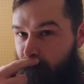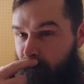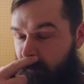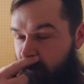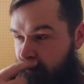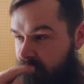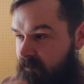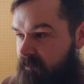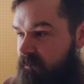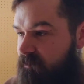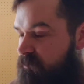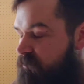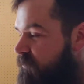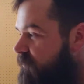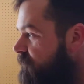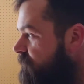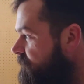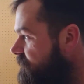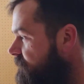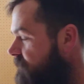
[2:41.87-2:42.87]
getting things
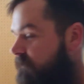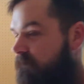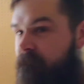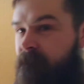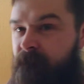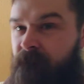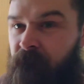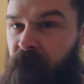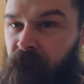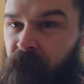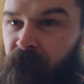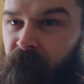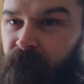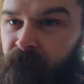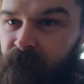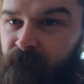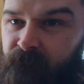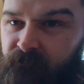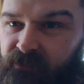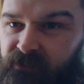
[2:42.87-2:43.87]
going here.
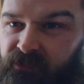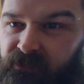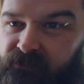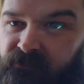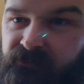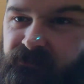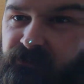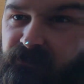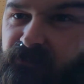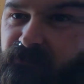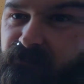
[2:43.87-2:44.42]
Got